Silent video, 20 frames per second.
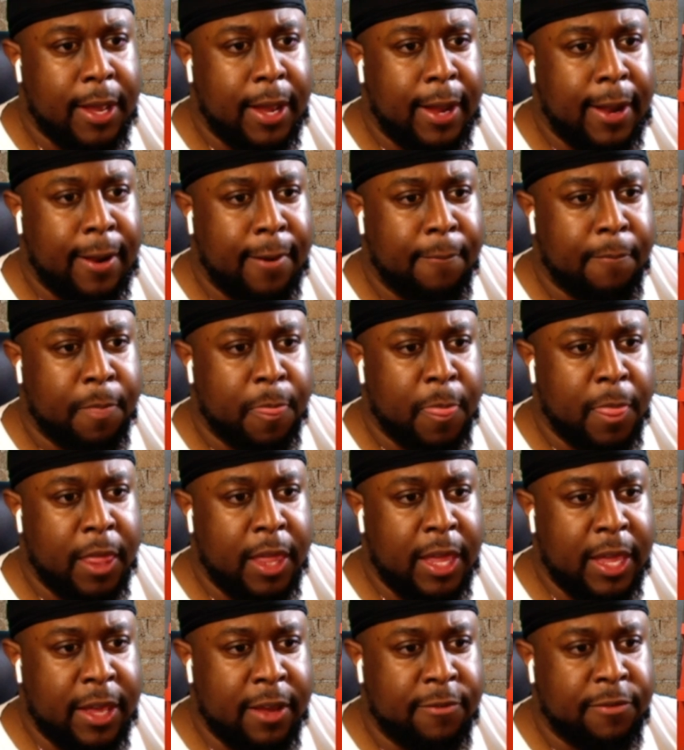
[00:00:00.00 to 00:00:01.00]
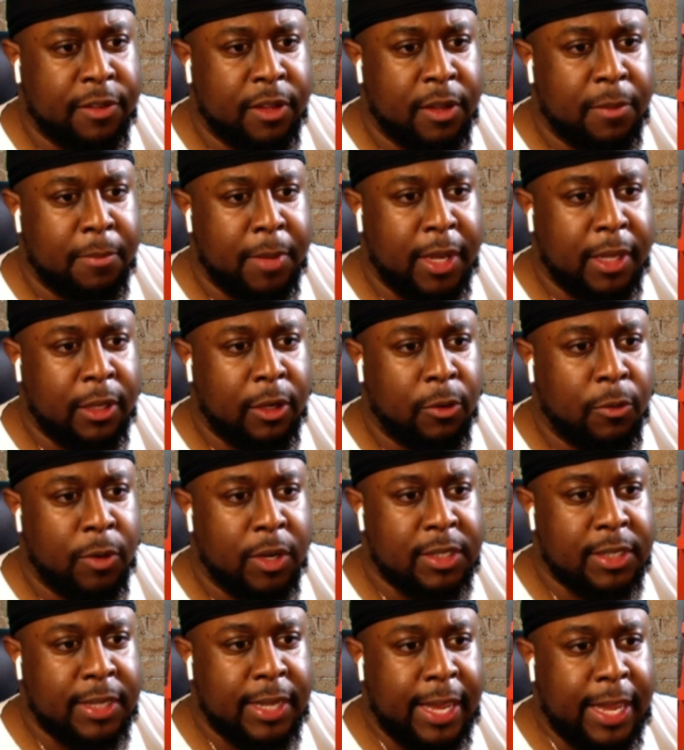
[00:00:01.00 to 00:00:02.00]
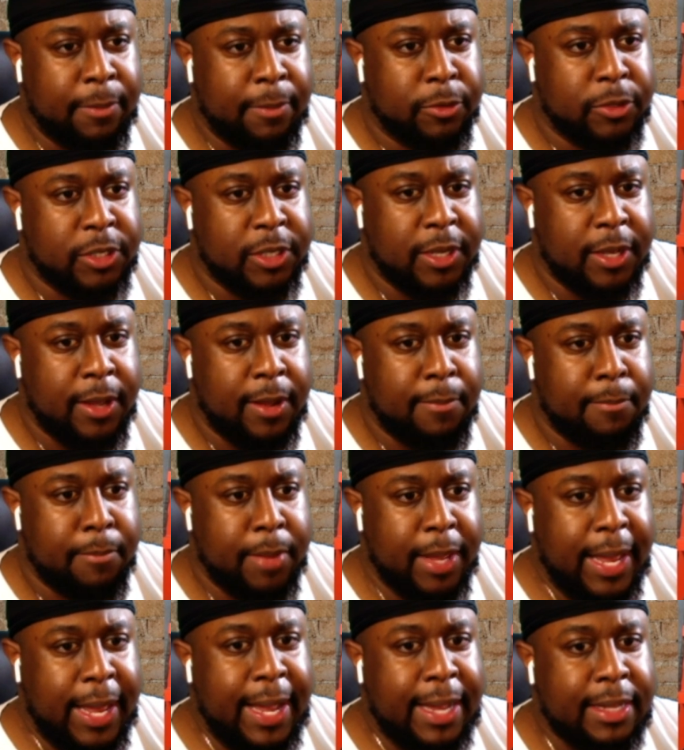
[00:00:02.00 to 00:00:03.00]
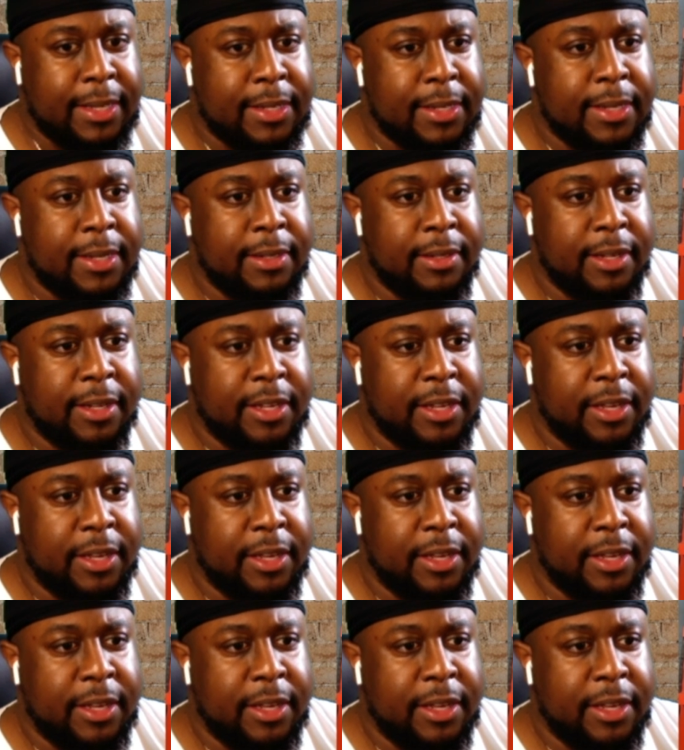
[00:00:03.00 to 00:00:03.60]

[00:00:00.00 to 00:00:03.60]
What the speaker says: Um, if Lamelo wasn't able to come back, the